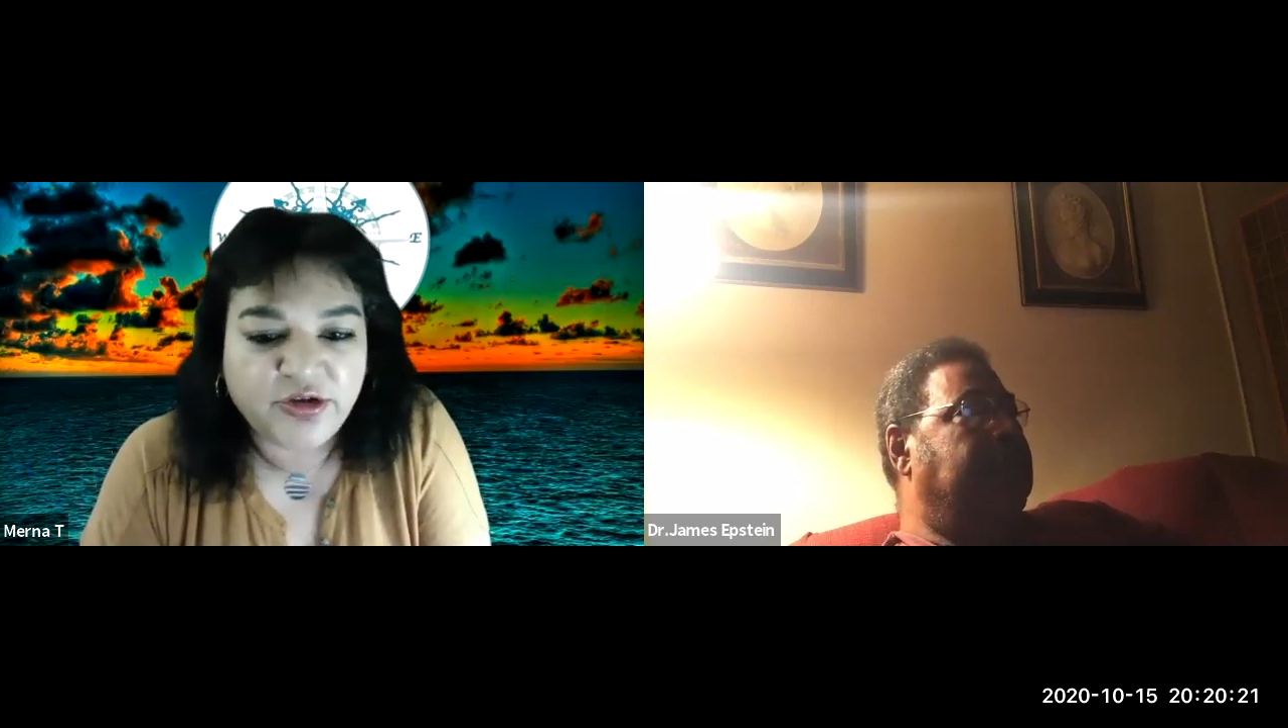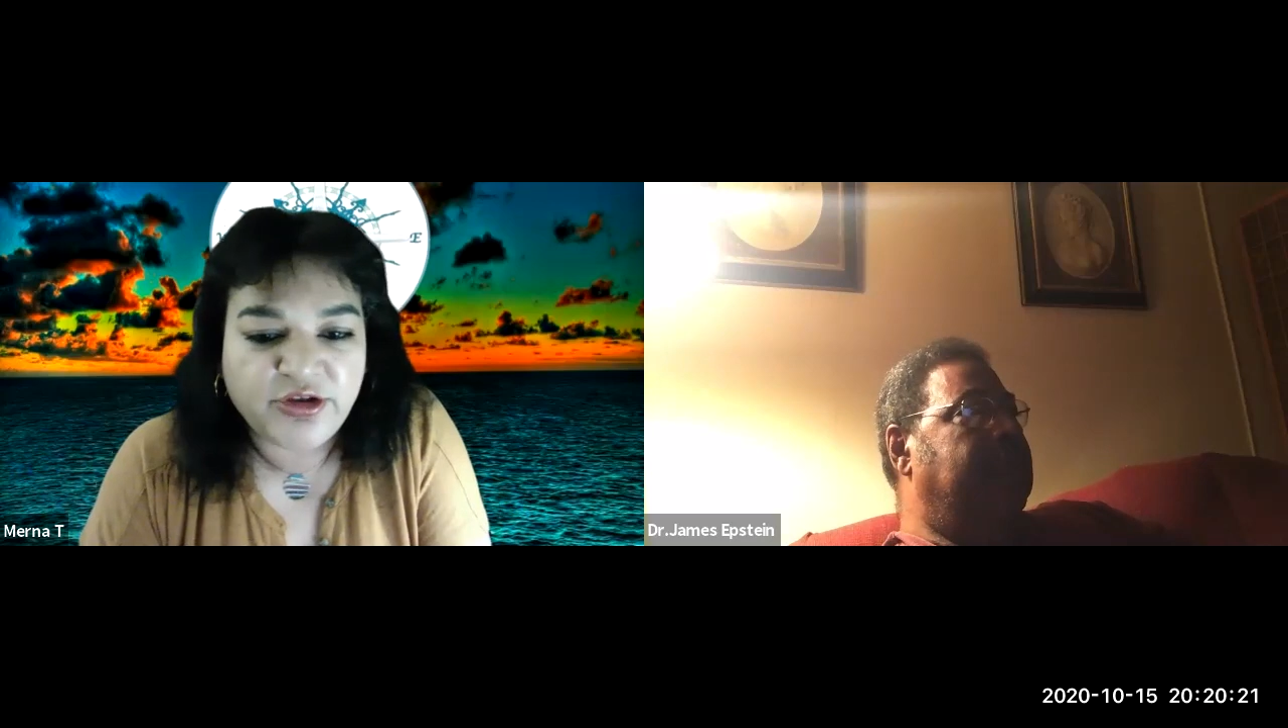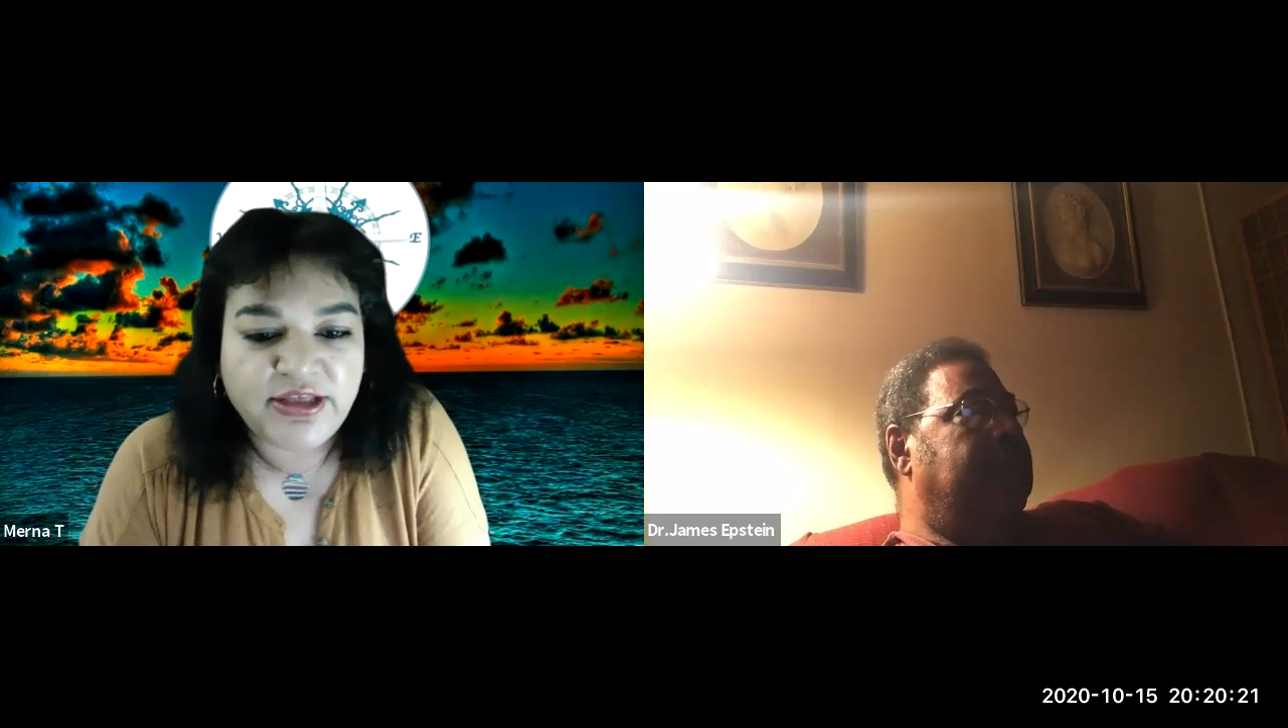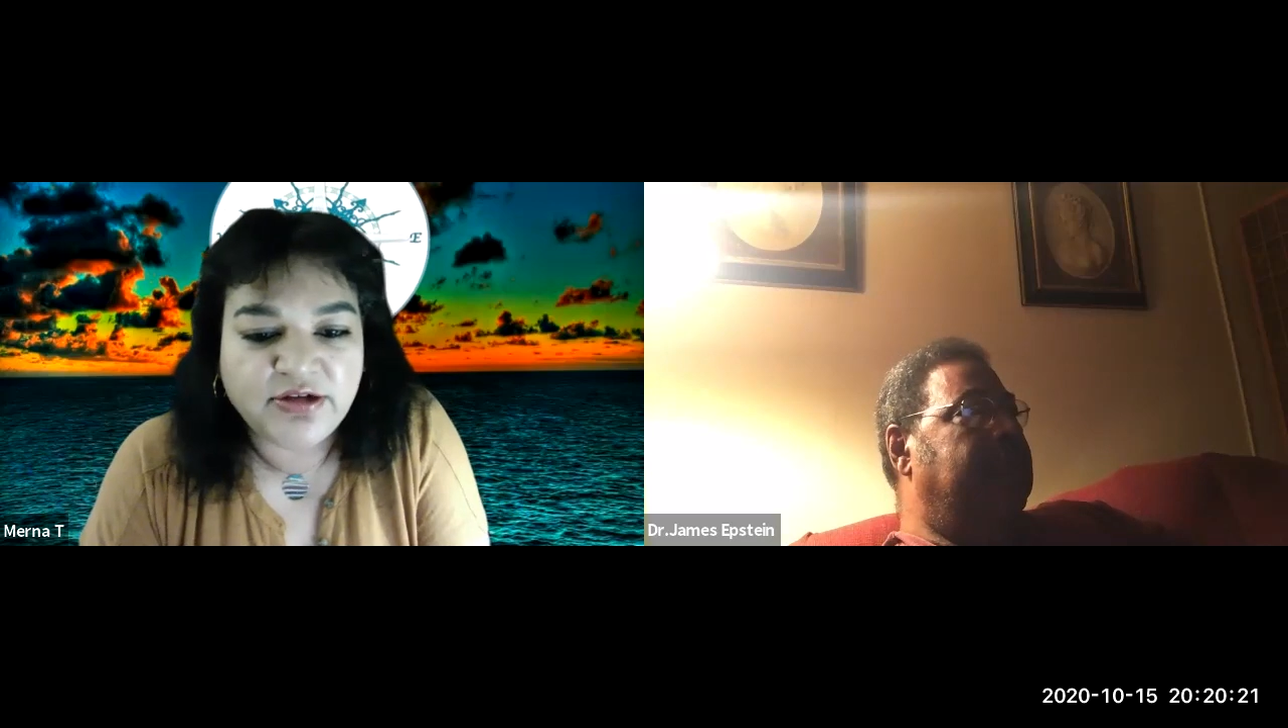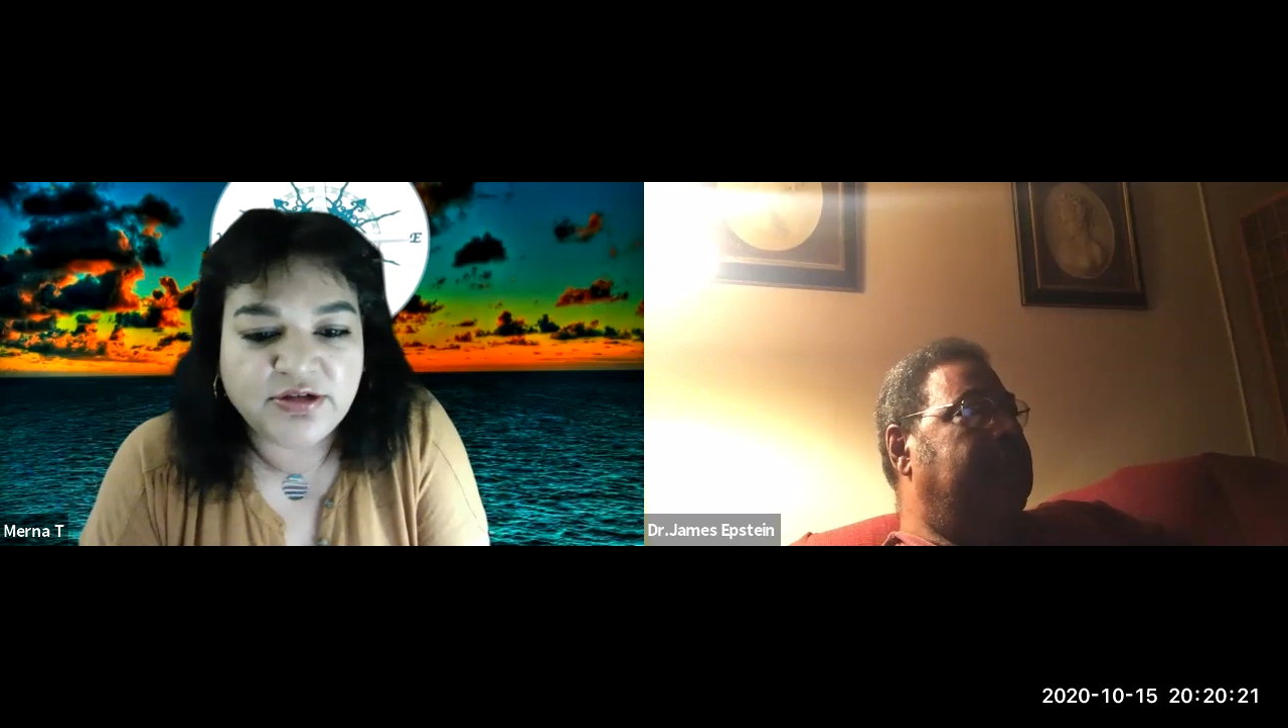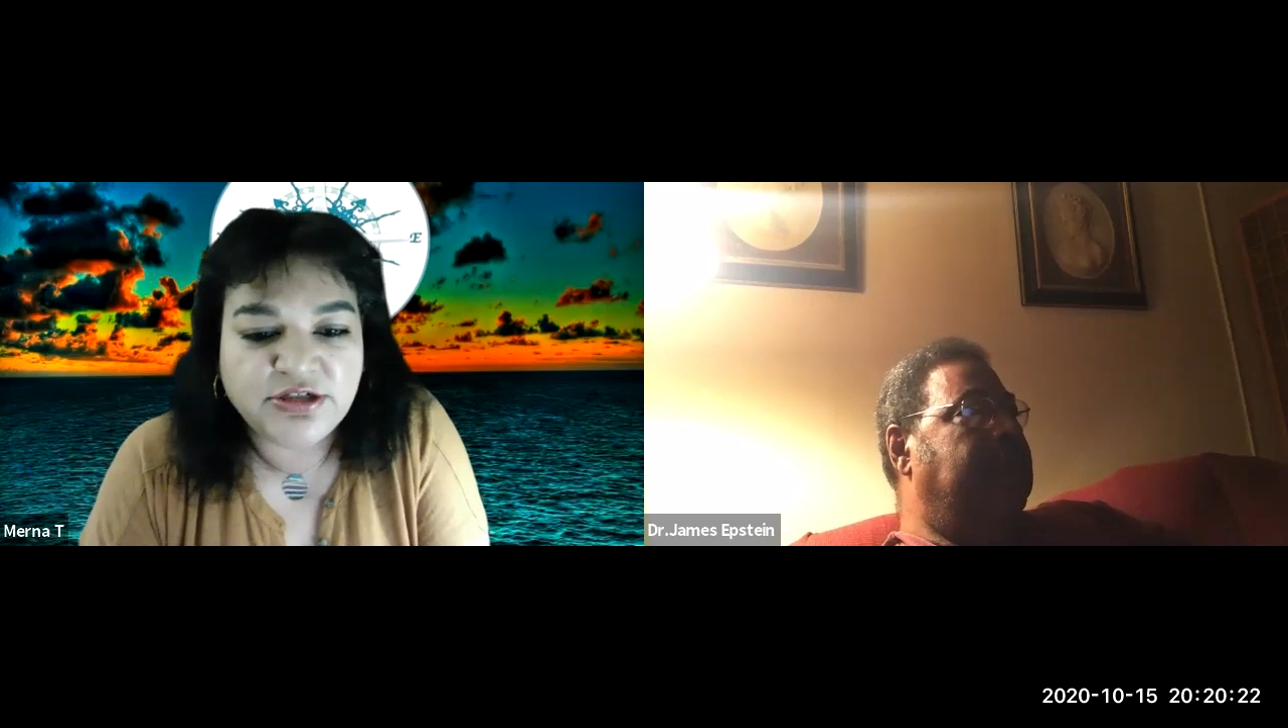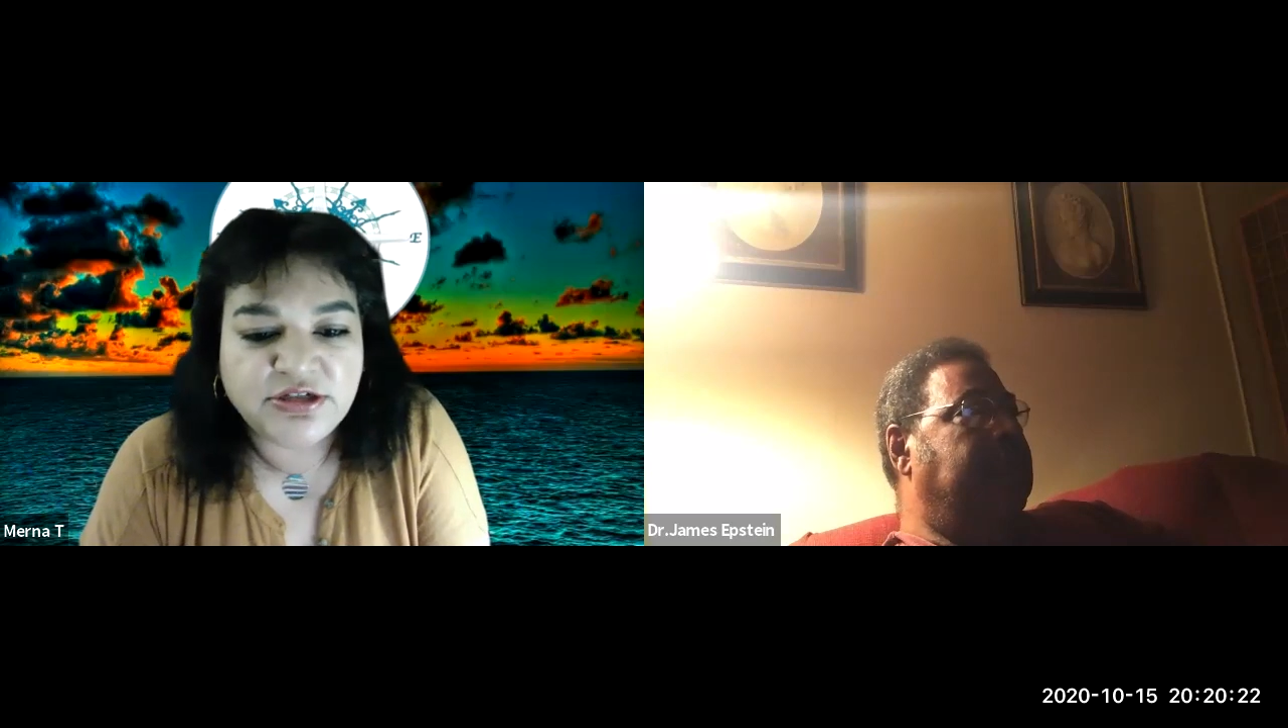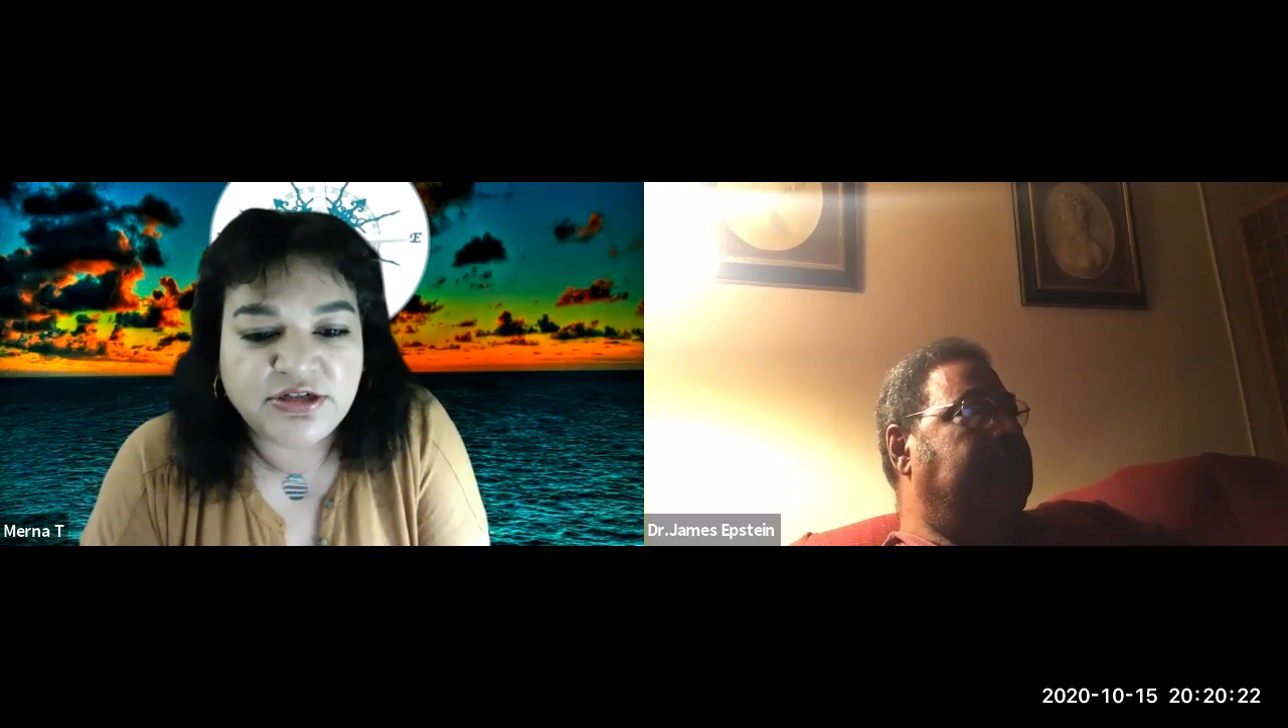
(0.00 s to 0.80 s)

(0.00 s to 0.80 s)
The keto